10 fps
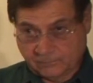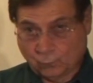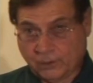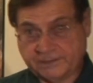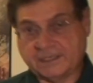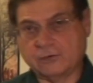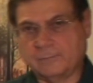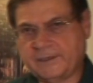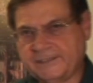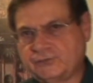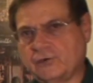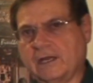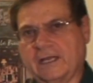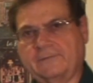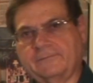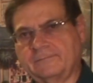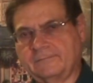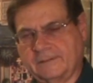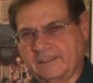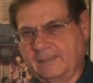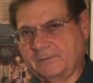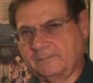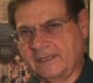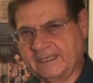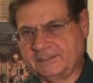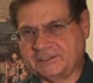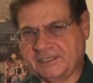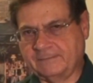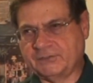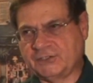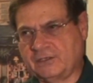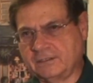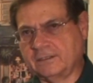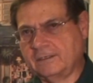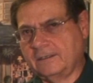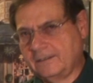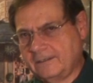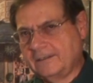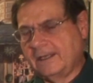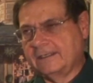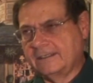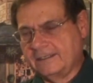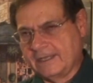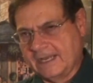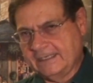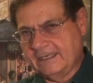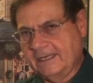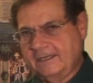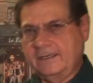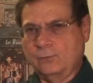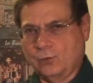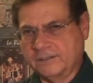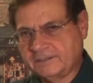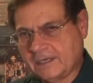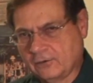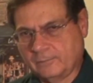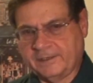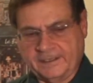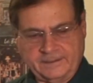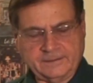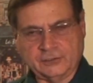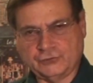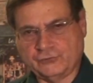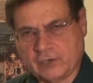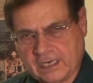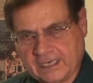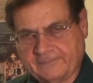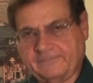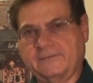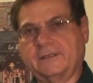1 terabyte drive, now keep in mind Samsung 980 1 terabyte drive,